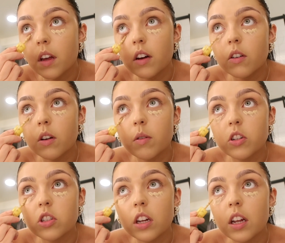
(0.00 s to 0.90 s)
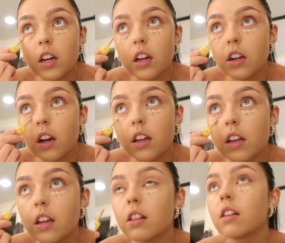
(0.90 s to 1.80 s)
I don't know what shade. I got
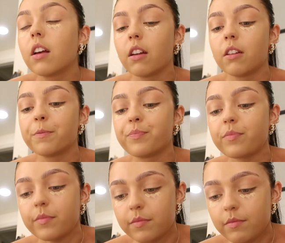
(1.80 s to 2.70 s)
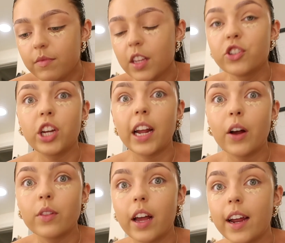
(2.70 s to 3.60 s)
it in the
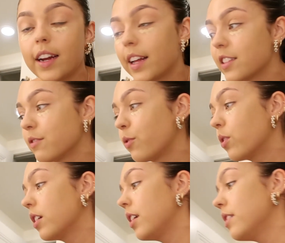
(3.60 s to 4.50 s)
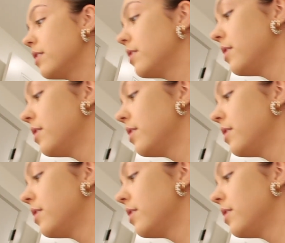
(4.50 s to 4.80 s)
checkout line at Sephora